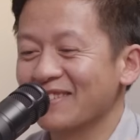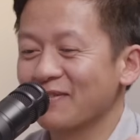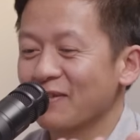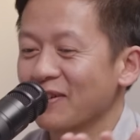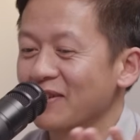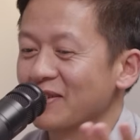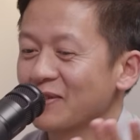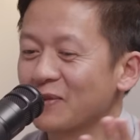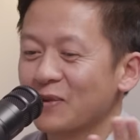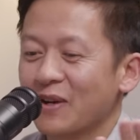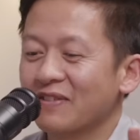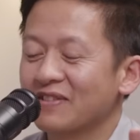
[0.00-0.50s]

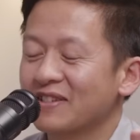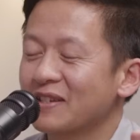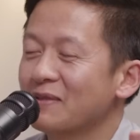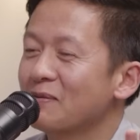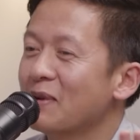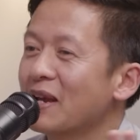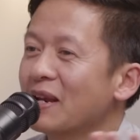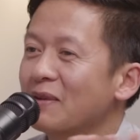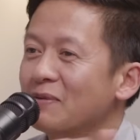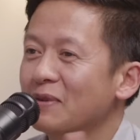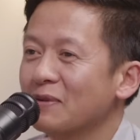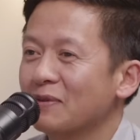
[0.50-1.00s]
because we have seen
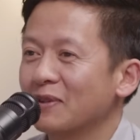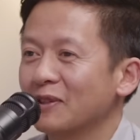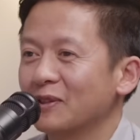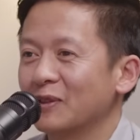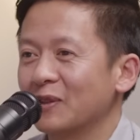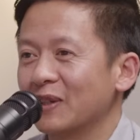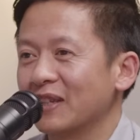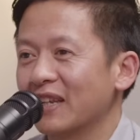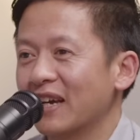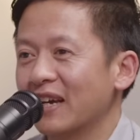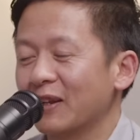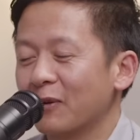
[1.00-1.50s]
many people
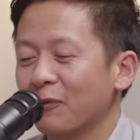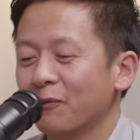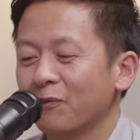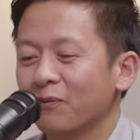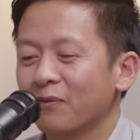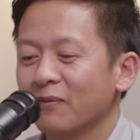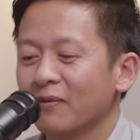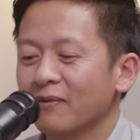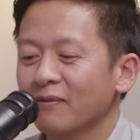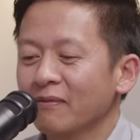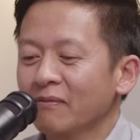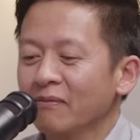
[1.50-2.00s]
doing that.
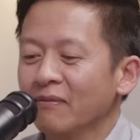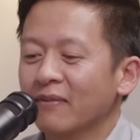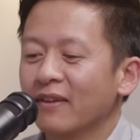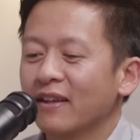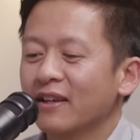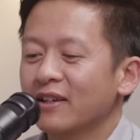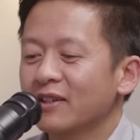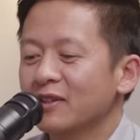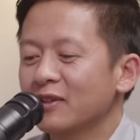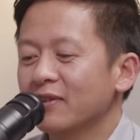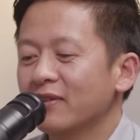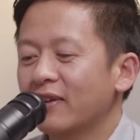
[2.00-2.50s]

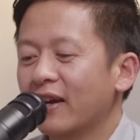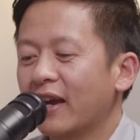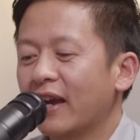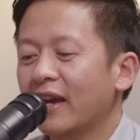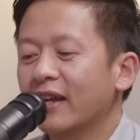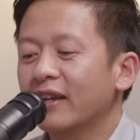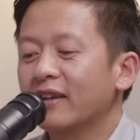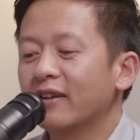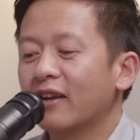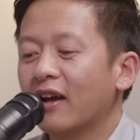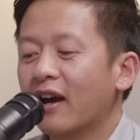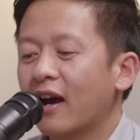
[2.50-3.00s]

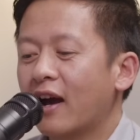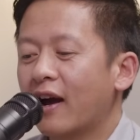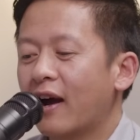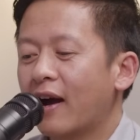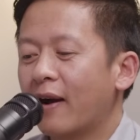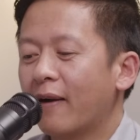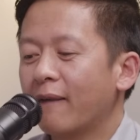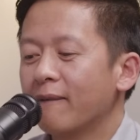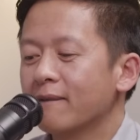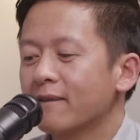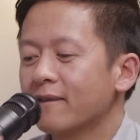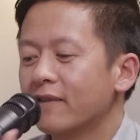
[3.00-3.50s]
And
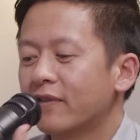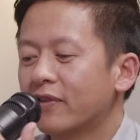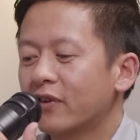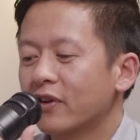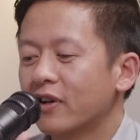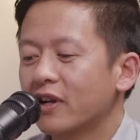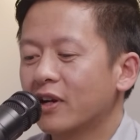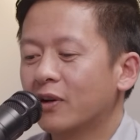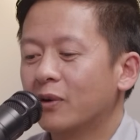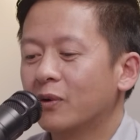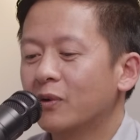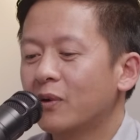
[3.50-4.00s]
for
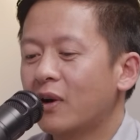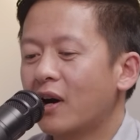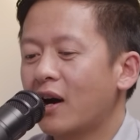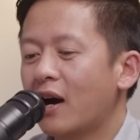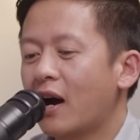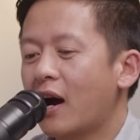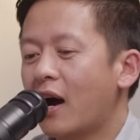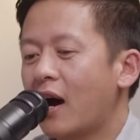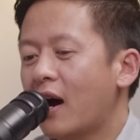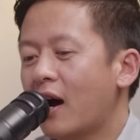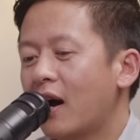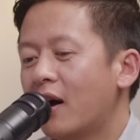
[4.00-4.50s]
now,
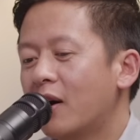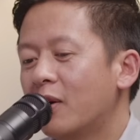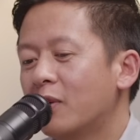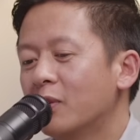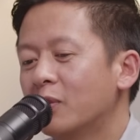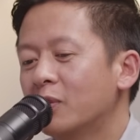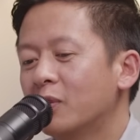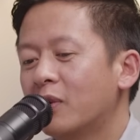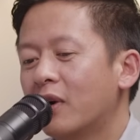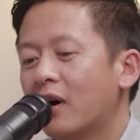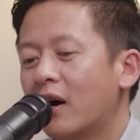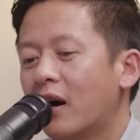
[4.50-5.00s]

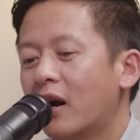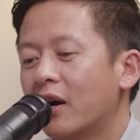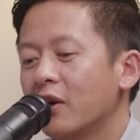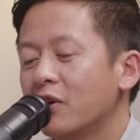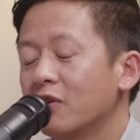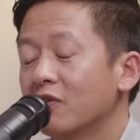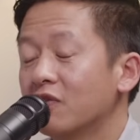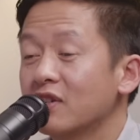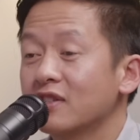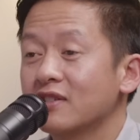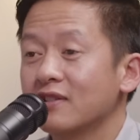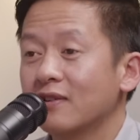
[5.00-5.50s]
how are
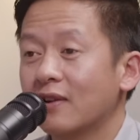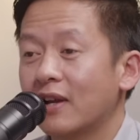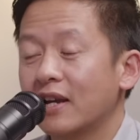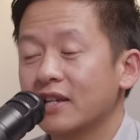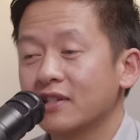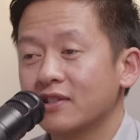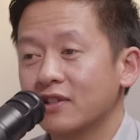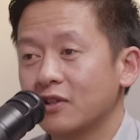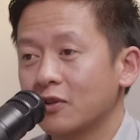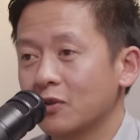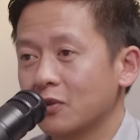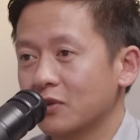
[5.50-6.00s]
you
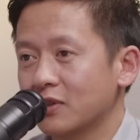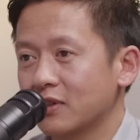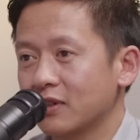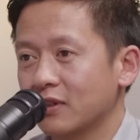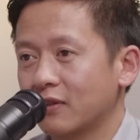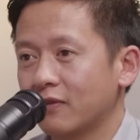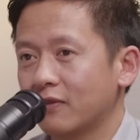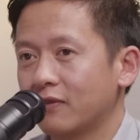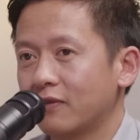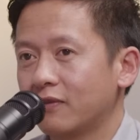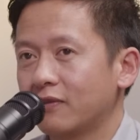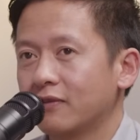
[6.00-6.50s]
visualizing
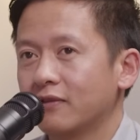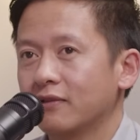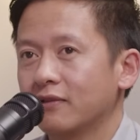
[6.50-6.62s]
yourself?